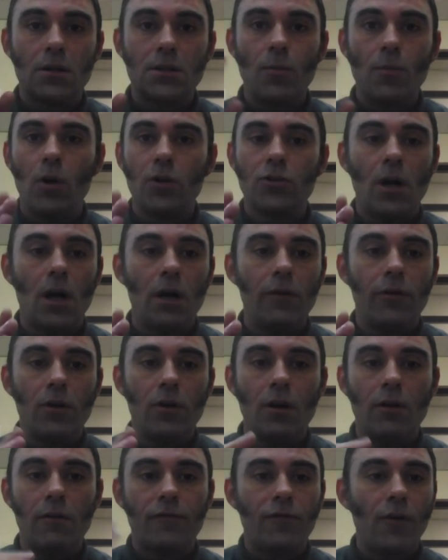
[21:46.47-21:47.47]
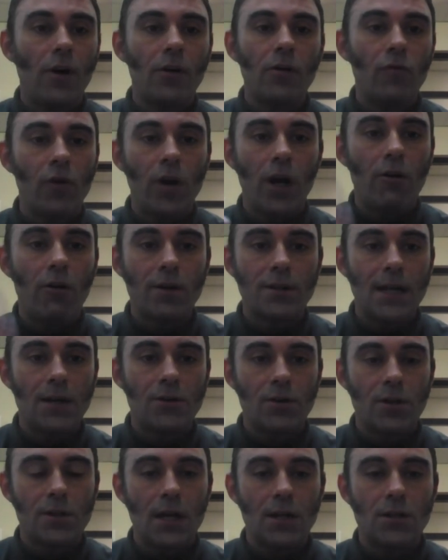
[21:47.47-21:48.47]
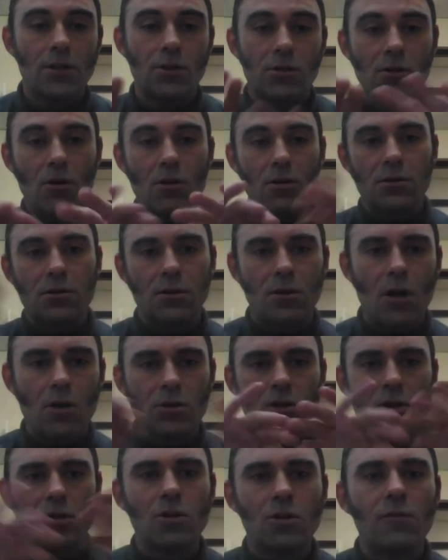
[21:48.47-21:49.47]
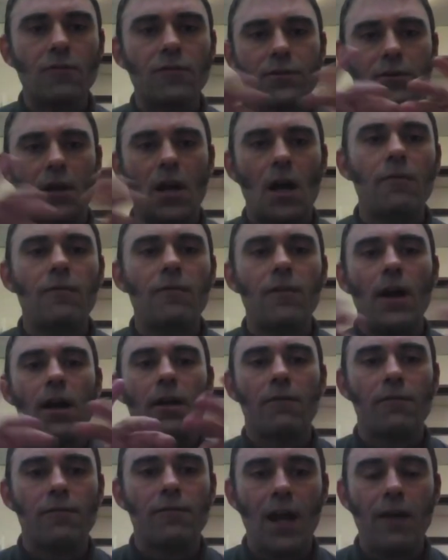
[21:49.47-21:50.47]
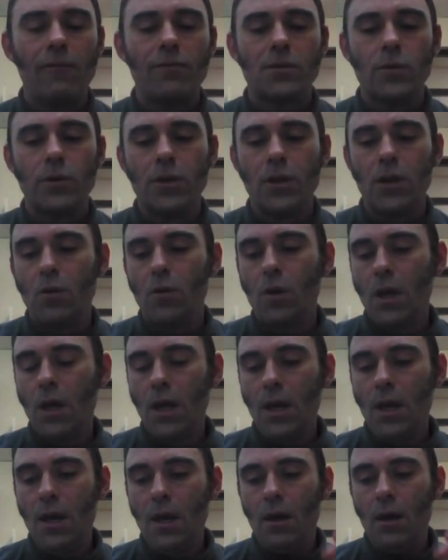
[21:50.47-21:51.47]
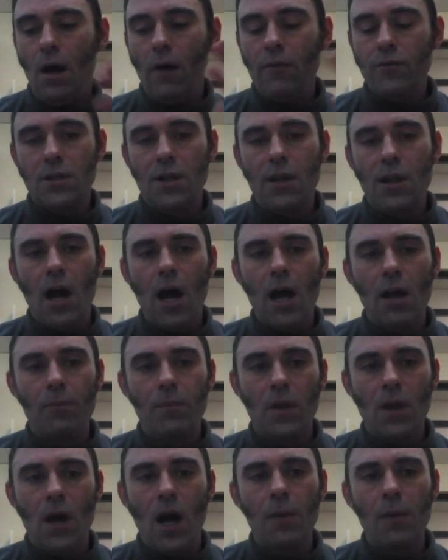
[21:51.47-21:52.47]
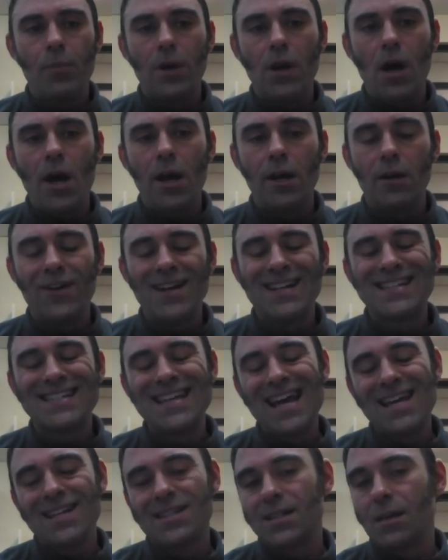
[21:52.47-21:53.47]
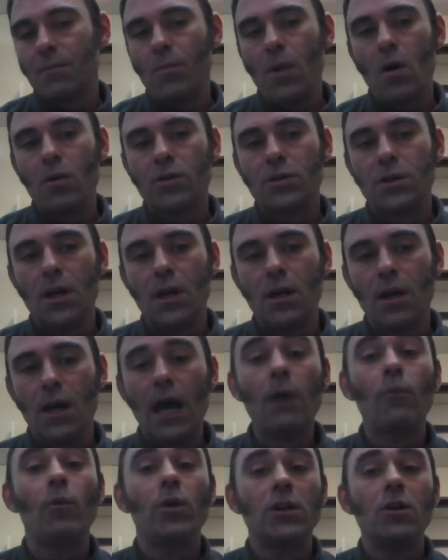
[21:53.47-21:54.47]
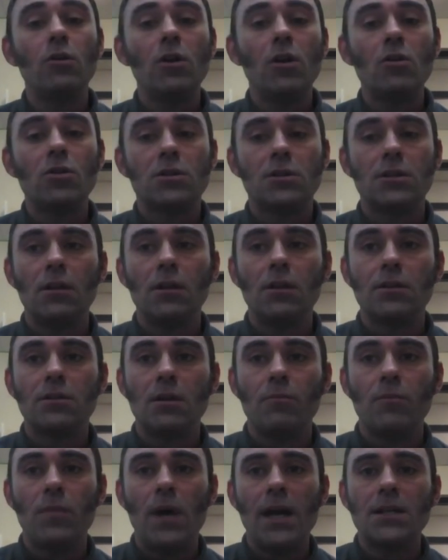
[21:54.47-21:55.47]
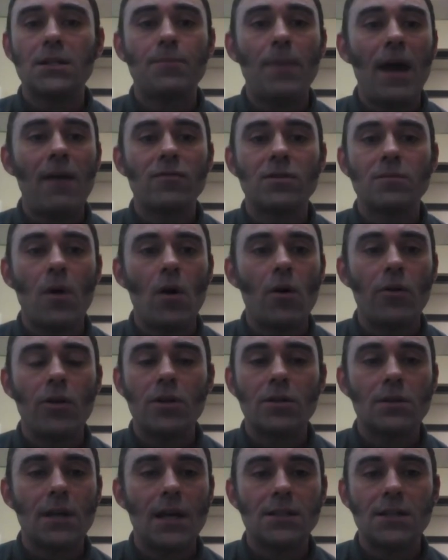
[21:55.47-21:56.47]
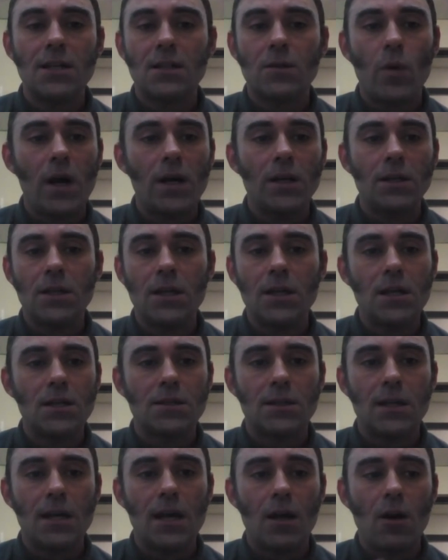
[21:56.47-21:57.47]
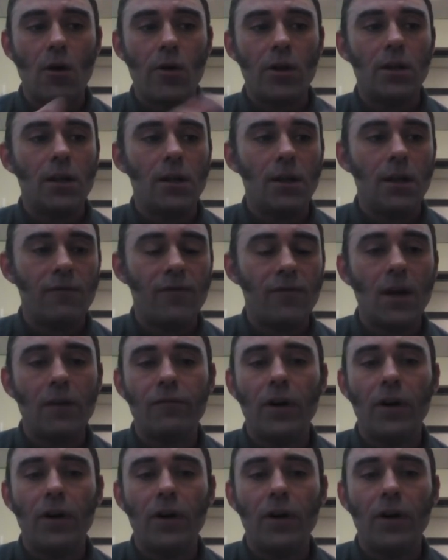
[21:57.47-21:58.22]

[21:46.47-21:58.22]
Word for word: small drive unit, front, rear, etc., etc. So those, those are the two kind of like flavors we do. Obviously the, Hy- the Hyper 9, fantastic motor, and we do use still some HPEVs motors, AC20s that go in the Fiat